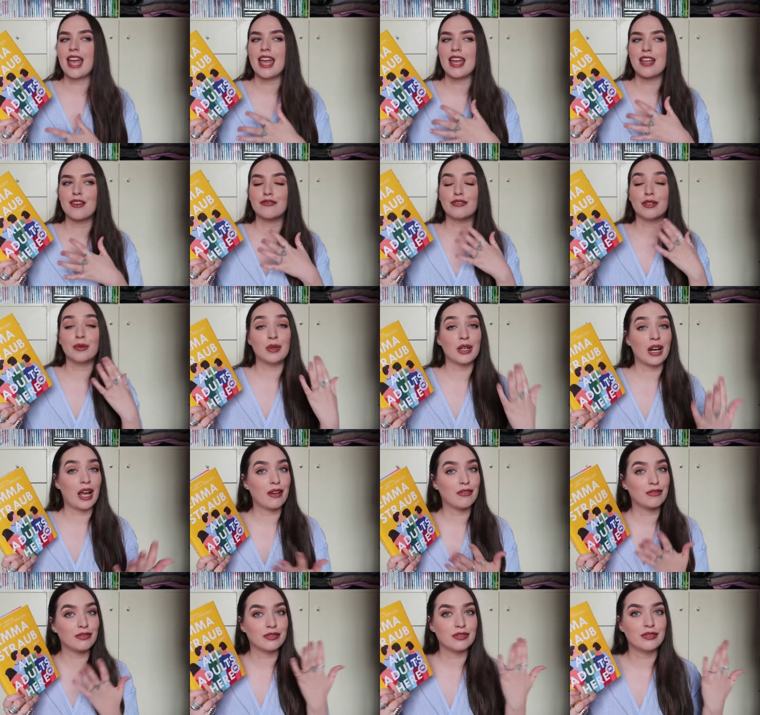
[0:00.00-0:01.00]
and from what
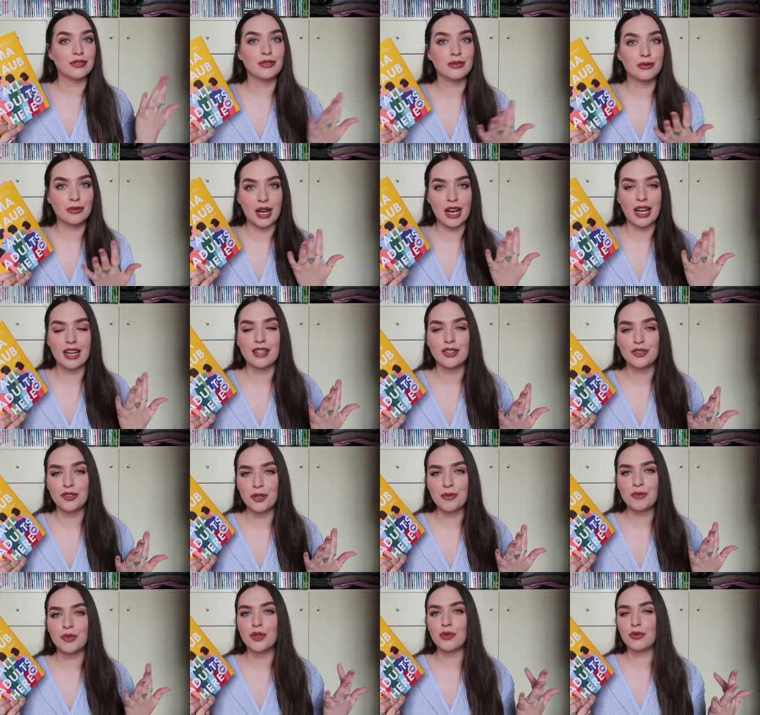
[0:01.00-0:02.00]
I've read in
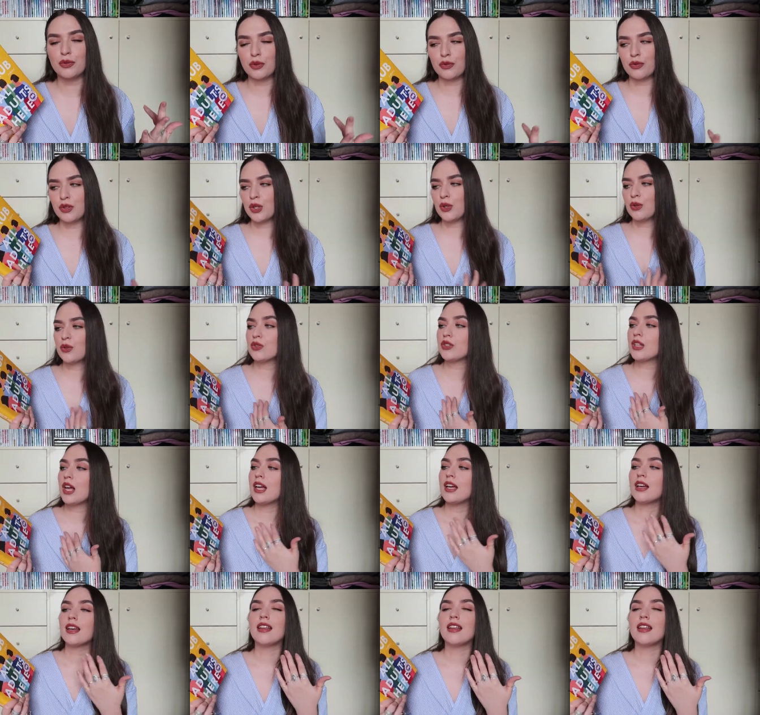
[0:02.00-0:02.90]
terms of reviews,